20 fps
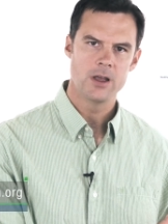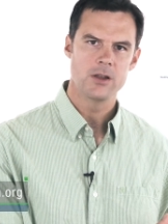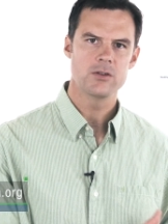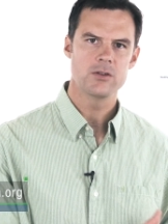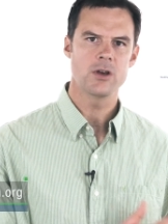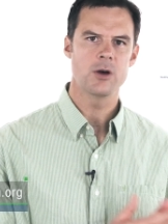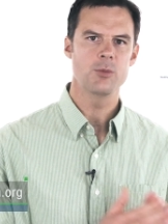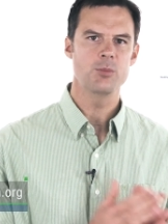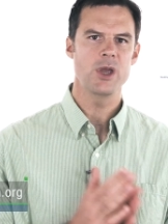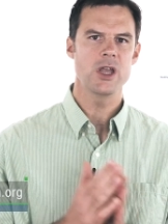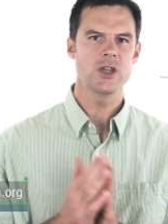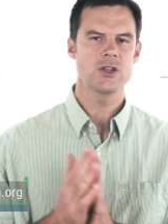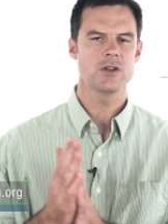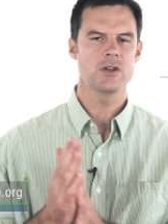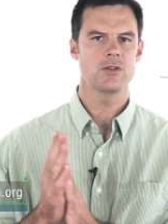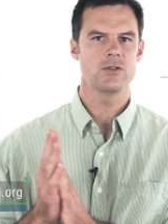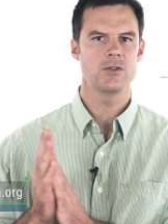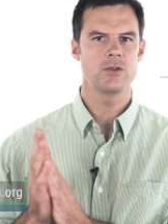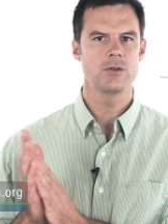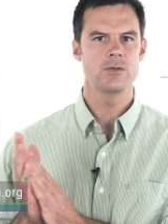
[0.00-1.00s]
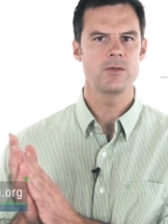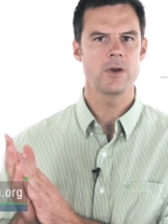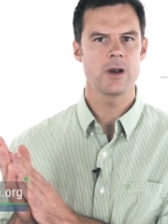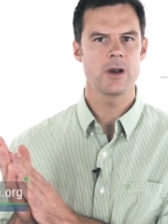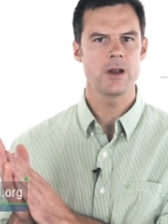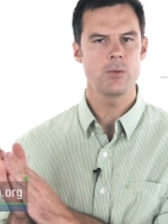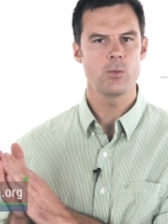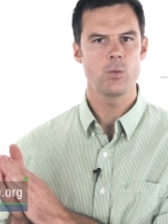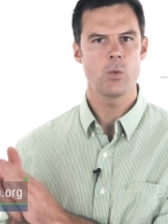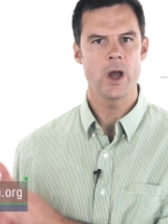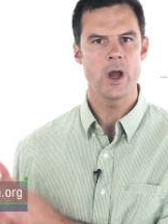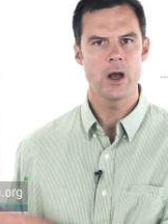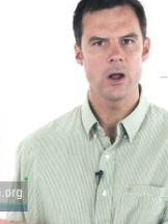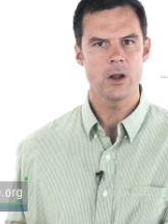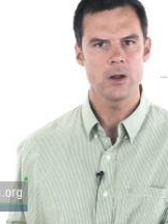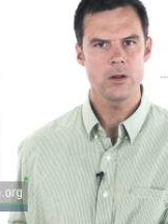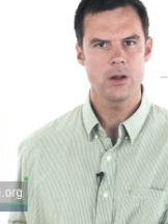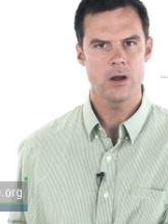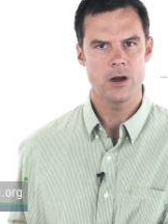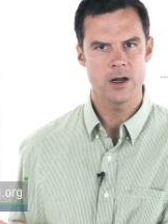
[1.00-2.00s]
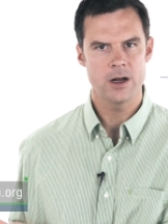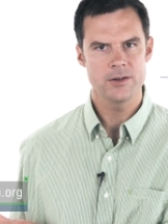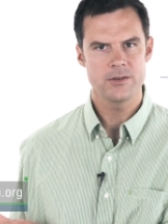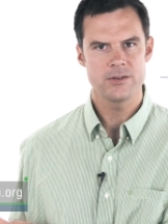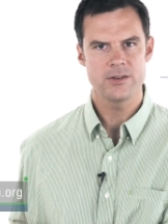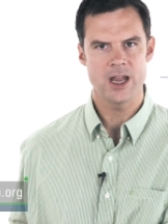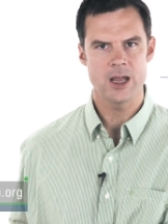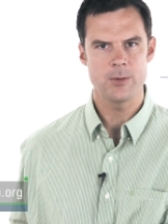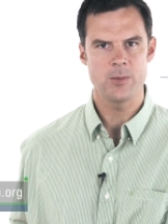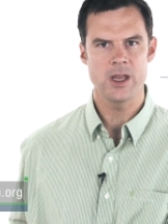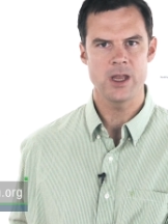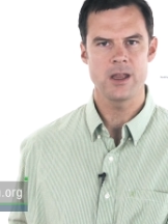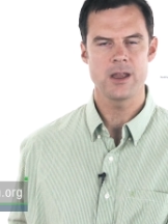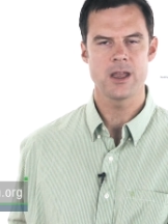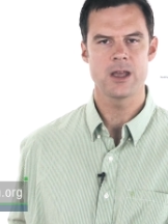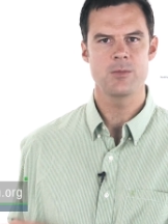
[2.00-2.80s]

Some patients do very well on SAMe